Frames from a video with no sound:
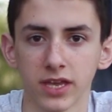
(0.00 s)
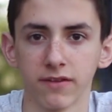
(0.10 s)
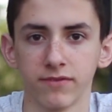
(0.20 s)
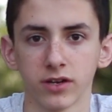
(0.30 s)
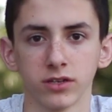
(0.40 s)

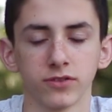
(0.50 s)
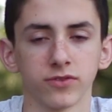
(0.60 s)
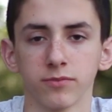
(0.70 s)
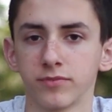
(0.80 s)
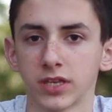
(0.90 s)
It varies
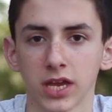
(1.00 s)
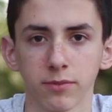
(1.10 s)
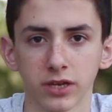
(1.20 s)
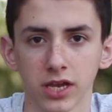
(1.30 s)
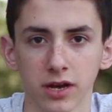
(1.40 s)
from
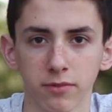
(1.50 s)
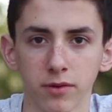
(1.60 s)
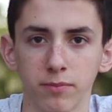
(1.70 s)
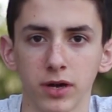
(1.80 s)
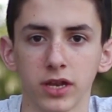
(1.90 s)
camera to
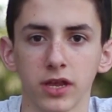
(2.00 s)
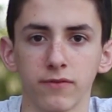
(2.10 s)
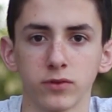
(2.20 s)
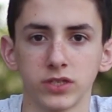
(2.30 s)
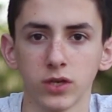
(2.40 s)
camera, but
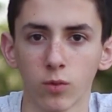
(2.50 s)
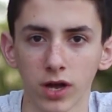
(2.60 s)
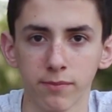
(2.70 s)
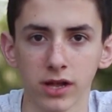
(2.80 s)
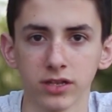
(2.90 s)
if you see
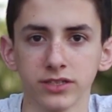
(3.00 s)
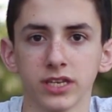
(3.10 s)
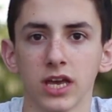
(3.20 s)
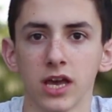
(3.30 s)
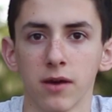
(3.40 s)
white balance,